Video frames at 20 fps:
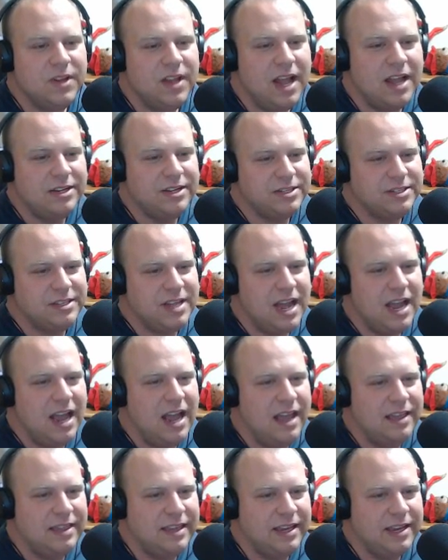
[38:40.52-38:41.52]

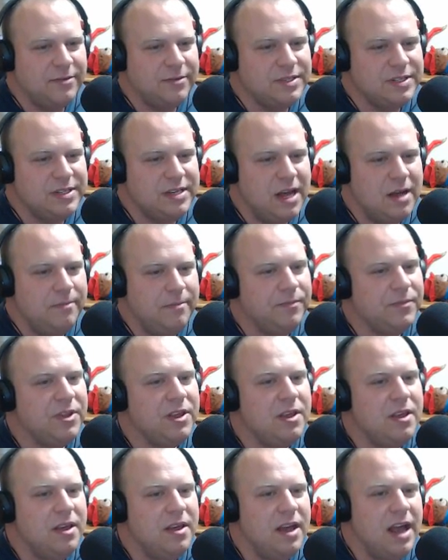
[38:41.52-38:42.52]
I think it was dumb.
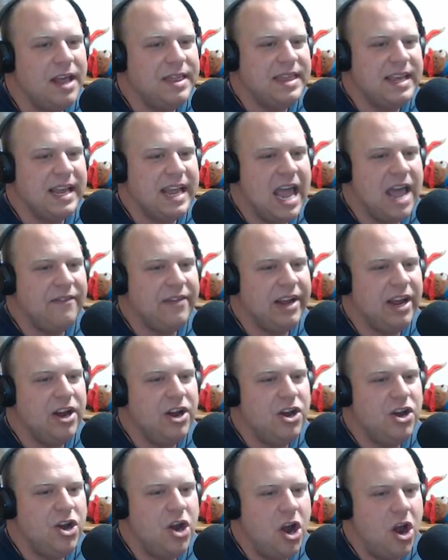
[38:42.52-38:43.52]
I think having
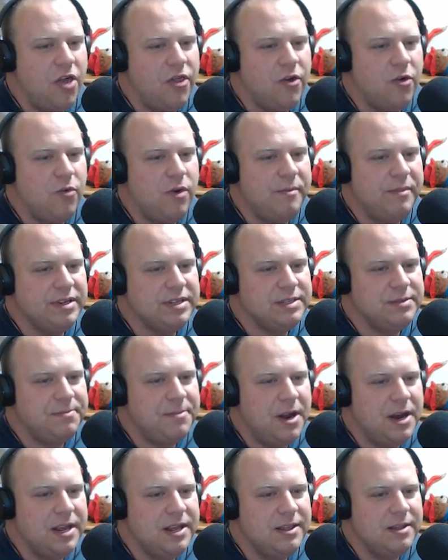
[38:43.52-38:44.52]
another women's
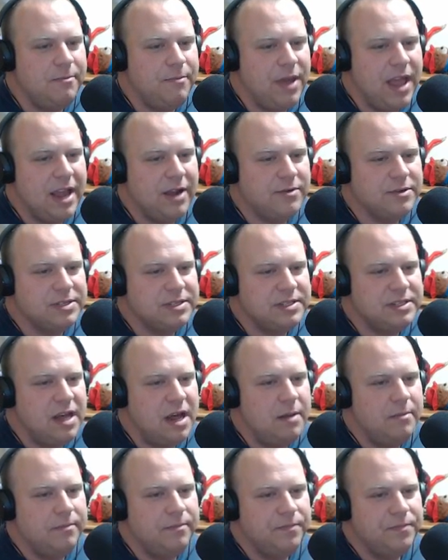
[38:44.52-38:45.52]
Money in the Bank was
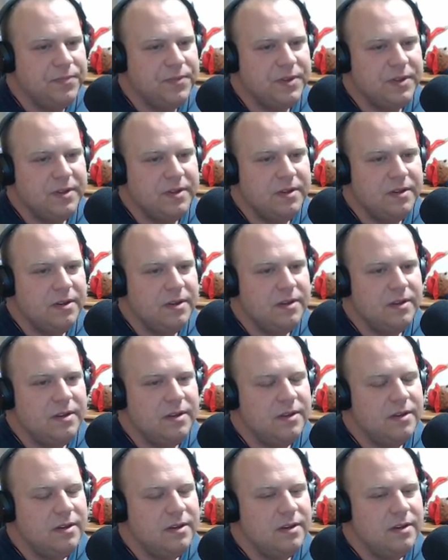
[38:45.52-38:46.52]
dumb.
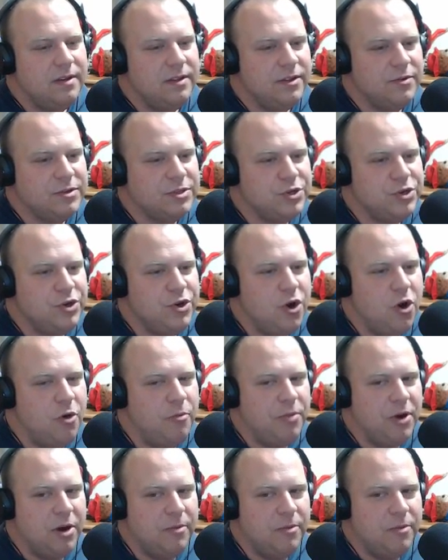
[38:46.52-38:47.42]
There was no purpose.